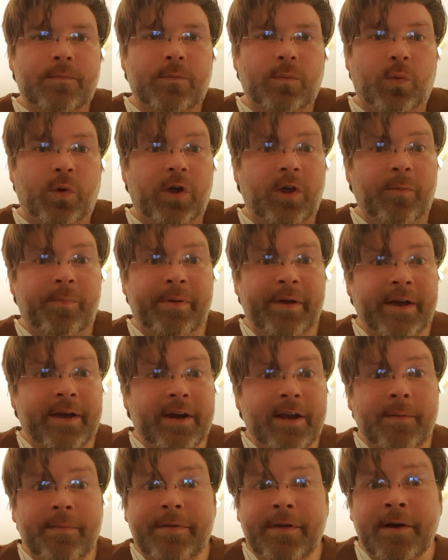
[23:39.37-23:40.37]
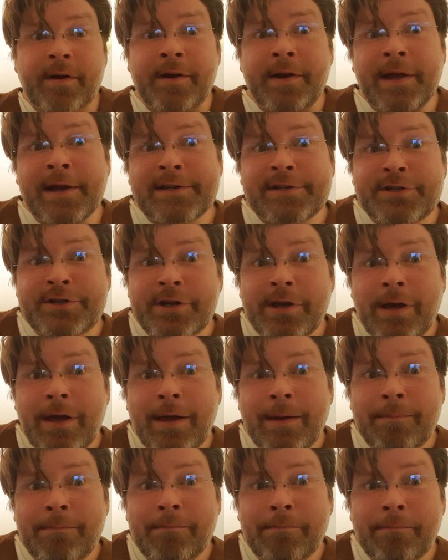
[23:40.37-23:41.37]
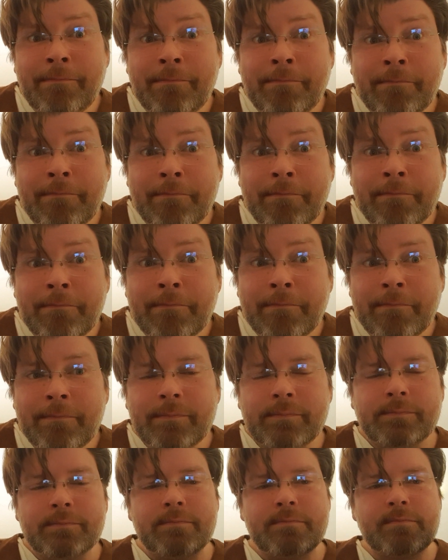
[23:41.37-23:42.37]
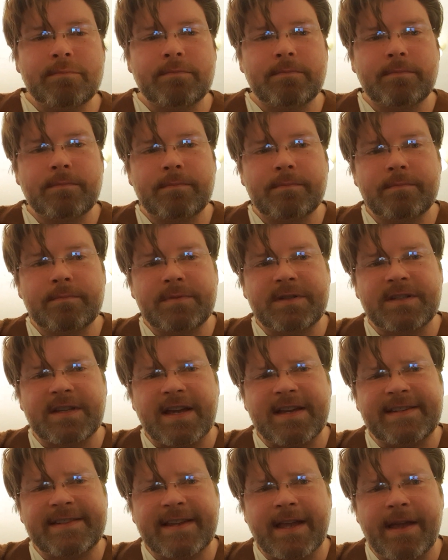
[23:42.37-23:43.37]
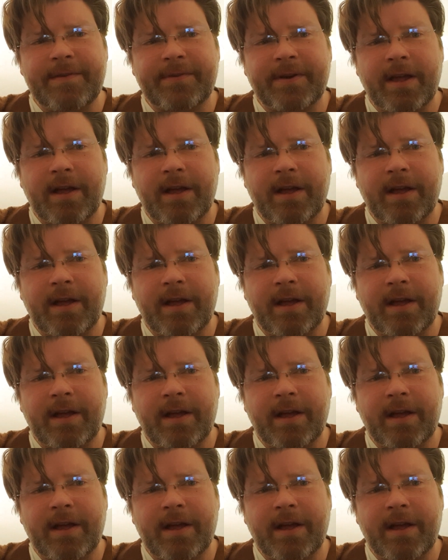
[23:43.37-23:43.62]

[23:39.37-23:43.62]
we'll pick it up there next time. Stay safe and